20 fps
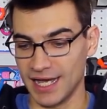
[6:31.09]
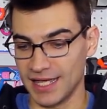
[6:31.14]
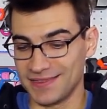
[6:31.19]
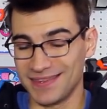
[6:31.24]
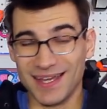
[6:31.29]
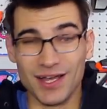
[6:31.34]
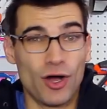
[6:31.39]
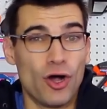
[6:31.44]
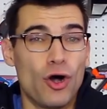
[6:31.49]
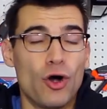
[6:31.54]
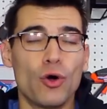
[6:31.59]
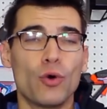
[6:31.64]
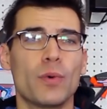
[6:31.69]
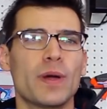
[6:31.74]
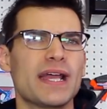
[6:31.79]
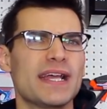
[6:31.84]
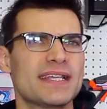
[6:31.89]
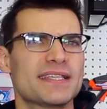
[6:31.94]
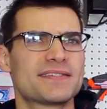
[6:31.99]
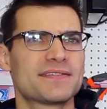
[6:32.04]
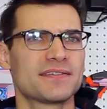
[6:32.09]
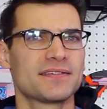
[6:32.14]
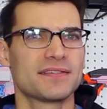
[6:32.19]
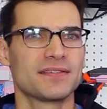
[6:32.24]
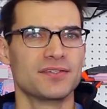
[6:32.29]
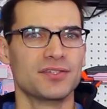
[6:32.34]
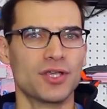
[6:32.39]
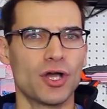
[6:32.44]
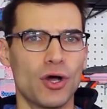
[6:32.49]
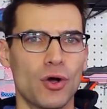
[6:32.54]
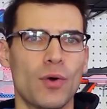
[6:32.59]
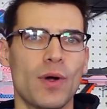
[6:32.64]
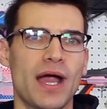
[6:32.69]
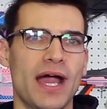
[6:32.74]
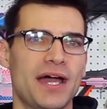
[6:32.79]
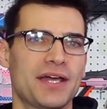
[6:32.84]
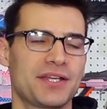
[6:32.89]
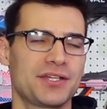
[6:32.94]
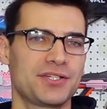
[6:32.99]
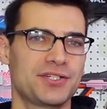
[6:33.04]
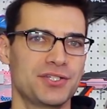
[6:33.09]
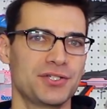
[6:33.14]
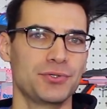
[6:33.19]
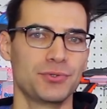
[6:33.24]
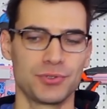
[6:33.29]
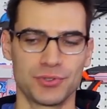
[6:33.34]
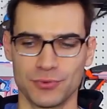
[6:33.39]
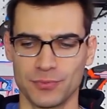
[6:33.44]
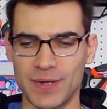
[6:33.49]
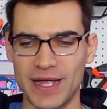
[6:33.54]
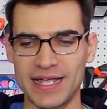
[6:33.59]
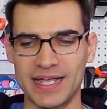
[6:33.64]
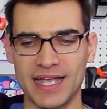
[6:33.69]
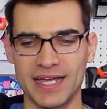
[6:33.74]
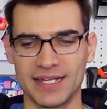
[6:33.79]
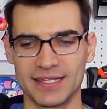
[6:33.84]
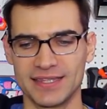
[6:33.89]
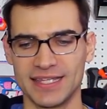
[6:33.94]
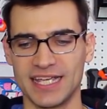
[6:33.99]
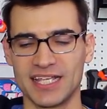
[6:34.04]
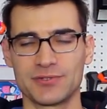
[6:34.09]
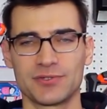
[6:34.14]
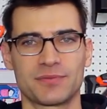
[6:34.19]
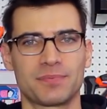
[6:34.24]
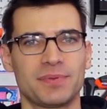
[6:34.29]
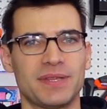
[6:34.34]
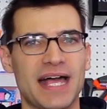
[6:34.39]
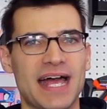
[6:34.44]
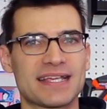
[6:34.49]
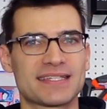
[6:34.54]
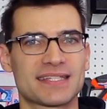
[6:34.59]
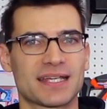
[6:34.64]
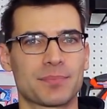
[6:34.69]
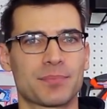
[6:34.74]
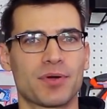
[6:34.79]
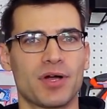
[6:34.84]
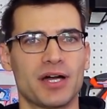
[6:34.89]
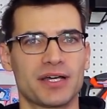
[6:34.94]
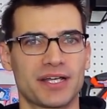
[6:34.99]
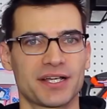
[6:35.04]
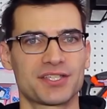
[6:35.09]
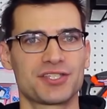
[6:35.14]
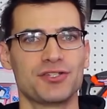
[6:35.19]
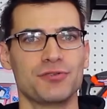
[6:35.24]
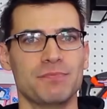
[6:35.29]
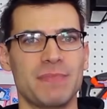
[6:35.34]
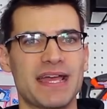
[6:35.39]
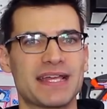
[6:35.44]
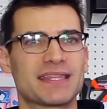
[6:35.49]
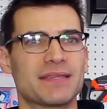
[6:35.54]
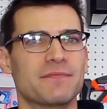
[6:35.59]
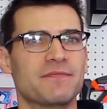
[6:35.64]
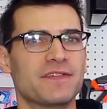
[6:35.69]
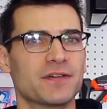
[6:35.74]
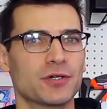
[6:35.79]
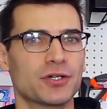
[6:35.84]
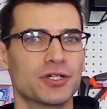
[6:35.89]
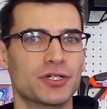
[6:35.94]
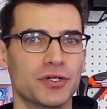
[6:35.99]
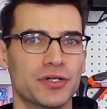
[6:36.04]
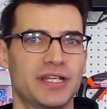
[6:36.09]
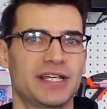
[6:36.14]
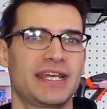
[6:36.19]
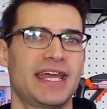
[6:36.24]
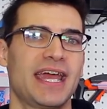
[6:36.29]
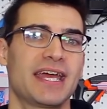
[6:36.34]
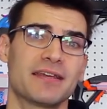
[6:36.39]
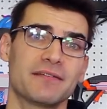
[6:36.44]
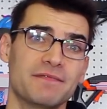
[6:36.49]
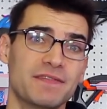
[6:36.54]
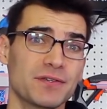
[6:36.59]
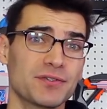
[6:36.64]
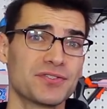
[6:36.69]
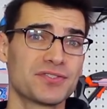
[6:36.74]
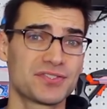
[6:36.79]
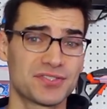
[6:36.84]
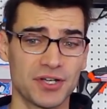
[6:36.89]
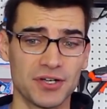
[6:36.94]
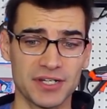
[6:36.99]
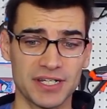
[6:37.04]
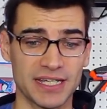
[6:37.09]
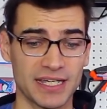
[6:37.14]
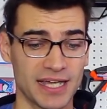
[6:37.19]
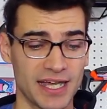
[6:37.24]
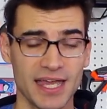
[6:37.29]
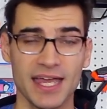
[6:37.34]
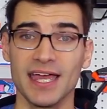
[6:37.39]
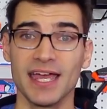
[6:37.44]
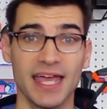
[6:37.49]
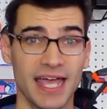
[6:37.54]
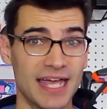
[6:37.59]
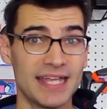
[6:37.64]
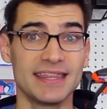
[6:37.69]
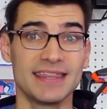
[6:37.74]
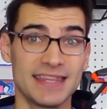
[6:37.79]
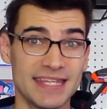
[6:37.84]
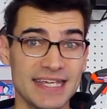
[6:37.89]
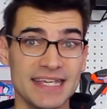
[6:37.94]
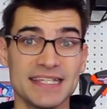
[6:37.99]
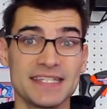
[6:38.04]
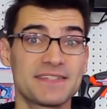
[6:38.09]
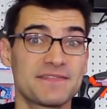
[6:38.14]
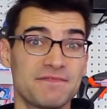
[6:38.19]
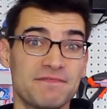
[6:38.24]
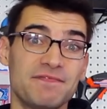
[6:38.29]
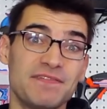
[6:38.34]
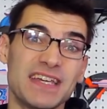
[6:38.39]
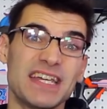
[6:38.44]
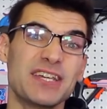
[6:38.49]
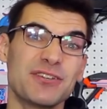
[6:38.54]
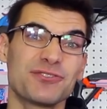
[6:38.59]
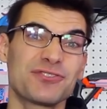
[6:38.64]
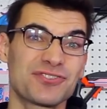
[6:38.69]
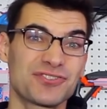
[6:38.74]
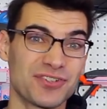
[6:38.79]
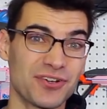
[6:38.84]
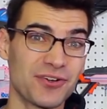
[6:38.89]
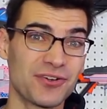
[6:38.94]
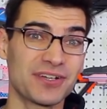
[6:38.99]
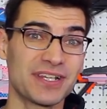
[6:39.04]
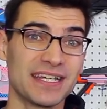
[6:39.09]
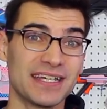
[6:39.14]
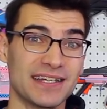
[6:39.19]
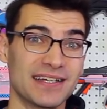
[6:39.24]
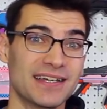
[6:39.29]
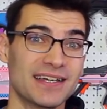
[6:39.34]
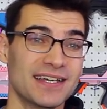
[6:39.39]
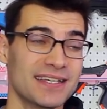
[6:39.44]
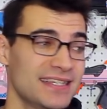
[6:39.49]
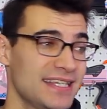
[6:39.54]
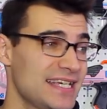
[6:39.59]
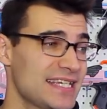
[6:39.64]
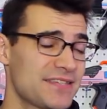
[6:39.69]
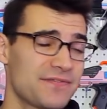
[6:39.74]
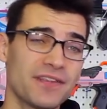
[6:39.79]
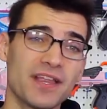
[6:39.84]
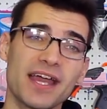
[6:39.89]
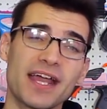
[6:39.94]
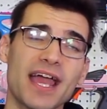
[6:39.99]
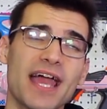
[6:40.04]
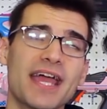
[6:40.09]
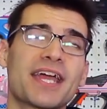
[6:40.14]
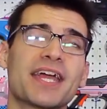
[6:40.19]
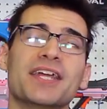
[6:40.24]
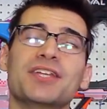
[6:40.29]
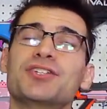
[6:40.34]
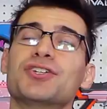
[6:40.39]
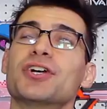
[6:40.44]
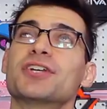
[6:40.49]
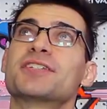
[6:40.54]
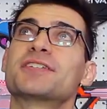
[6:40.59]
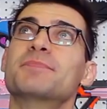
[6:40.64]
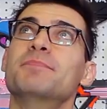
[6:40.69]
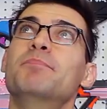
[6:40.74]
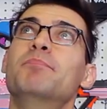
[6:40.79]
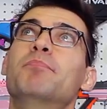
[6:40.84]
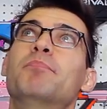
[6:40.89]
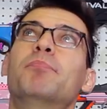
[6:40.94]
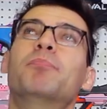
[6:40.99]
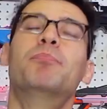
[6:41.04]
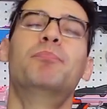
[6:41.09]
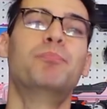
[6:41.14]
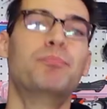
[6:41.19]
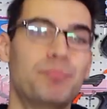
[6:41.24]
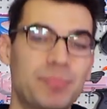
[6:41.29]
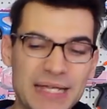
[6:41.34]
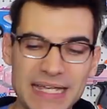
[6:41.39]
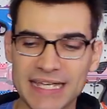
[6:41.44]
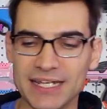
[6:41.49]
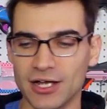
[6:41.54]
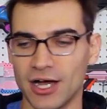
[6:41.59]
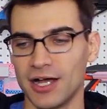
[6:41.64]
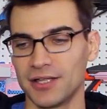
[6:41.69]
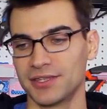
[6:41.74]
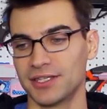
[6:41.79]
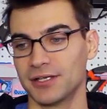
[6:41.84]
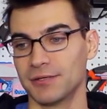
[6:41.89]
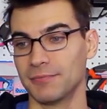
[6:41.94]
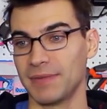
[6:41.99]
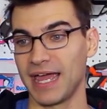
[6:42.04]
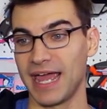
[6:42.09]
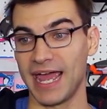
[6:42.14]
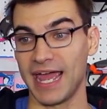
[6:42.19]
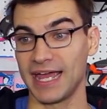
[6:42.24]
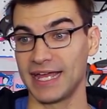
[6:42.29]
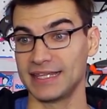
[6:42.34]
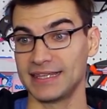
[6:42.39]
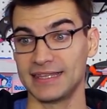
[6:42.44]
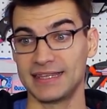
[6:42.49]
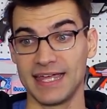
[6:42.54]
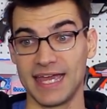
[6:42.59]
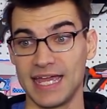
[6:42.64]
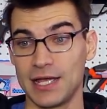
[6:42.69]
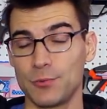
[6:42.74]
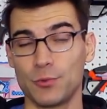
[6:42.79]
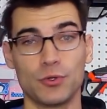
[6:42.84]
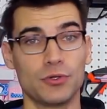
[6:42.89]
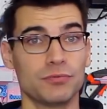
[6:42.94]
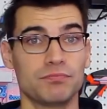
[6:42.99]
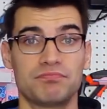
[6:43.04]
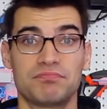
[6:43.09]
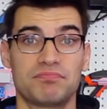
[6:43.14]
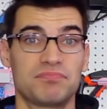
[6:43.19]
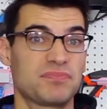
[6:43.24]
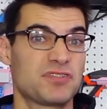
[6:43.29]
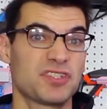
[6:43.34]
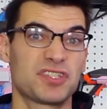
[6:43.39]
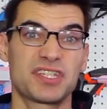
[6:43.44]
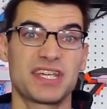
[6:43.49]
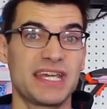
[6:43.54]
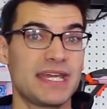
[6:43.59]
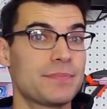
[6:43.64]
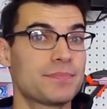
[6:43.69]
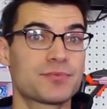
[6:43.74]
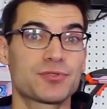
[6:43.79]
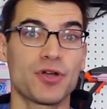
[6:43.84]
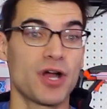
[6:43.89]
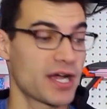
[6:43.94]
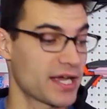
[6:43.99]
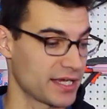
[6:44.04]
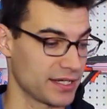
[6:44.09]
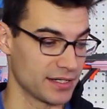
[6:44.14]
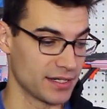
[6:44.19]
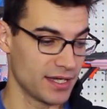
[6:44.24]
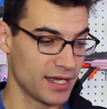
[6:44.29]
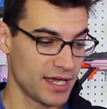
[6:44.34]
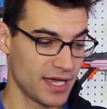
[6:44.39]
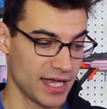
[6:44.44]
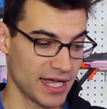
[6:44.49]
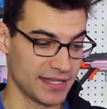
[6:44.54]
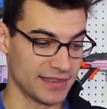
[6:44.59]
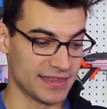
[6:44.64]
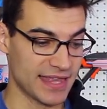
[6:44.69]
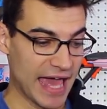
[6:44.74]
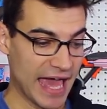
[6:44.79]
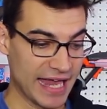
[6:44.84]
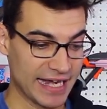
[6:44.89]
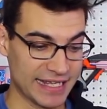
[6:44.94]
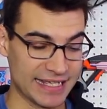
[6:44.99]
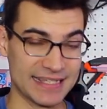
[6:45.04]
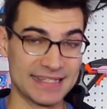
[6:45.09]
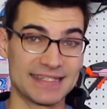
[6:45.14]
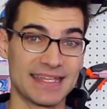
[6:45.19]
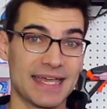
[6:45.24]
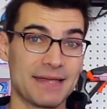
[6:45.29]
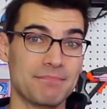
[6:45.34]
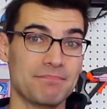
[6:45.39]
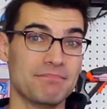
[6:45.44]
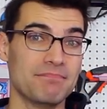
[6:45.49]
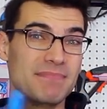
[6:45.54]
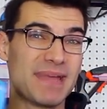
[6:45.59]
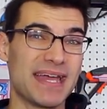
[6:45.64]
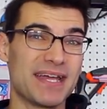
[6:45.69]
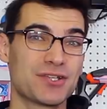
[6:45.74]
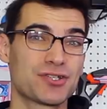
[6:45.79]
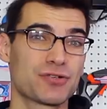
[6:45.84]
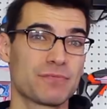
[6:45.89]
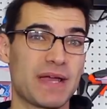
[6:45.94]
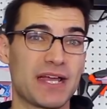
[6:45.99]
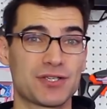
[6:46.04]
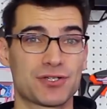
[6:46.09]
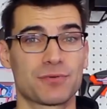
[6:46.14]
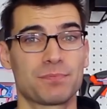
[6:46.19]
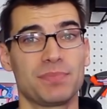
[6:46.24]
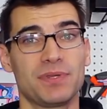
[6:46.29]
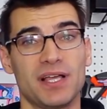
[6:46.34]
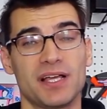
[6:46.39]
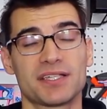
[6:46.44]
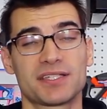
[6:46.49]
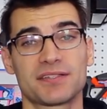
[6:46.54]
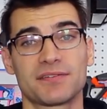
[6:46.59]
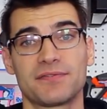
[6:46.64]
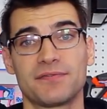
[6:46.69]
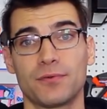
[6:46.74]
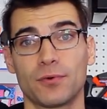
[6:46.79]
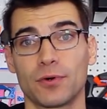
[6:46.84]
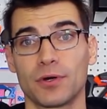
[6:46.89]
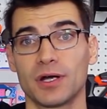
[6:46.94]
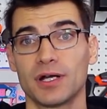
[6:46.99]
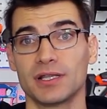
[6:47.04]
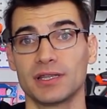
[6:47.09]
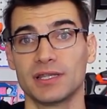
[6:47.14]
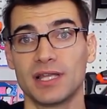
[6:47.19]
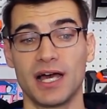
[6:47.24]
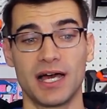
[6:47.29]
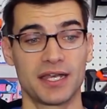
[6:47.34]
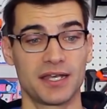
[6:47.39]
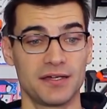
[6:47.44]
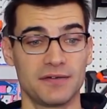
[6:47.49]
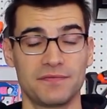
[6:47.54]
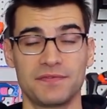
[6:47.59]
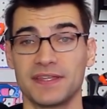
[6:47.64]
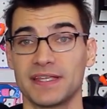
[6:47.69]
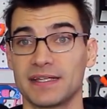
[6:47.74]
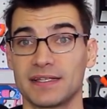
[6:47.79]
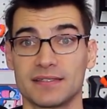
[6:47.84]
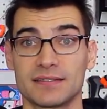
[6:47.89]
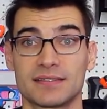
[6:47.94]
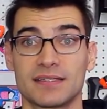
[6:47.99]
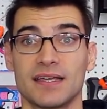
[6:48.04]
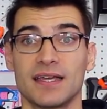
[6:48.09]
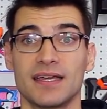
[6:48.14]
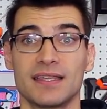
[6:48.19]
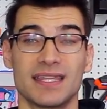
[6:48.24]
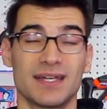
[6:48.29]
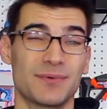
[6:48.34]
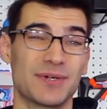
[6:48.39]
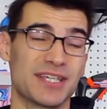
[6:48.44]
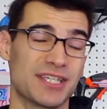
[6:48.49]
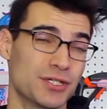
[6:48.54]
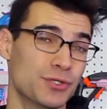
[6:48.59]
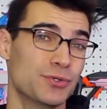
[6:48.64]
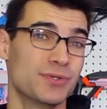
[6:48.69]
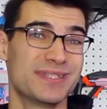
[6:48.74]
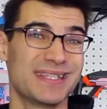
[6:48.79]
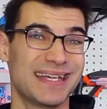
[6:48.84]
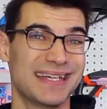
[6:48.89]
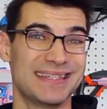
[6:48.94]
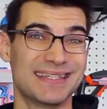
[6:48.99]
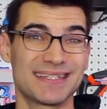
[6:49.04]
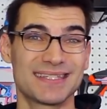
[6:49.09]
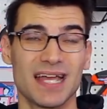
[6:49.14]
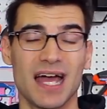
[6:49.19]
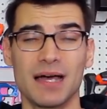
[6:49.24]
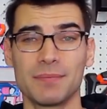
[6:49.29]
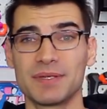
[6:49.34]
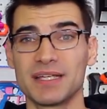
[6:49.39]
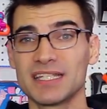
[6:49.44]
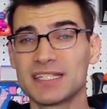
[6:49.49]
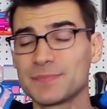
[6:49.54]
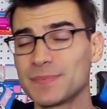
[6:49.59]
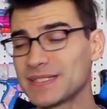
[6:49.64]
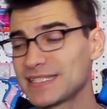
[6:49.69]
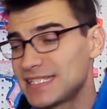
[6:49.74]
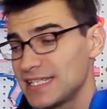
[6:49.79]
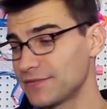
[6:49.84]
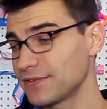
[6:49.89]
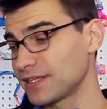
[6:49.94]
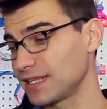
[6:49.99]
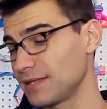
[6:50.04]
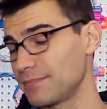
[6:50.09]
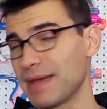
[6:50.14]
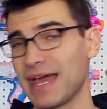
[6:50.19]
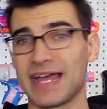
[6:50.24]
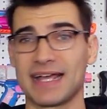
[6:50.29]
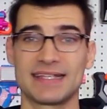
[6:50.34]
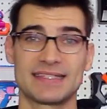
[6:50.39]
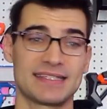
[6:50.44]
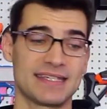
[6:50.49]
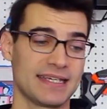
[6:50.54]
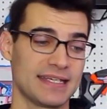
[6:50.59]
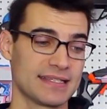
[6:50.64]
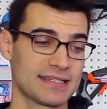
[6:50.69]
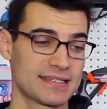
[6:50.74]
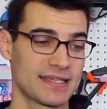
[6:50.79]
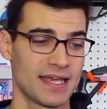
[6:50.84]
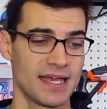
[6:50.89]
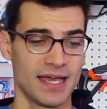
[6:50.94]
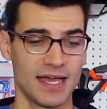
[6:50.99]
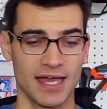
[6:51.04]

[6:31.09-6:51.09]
They always know how to do the right kind of things with plastic products to make them feel good in hand and feel sturdy. And these feel sturdy. These feel like I can just beat on them and they will just keep trucking. And that is a major, major plus for a lot of things that we use in this hobby, specifically magazines.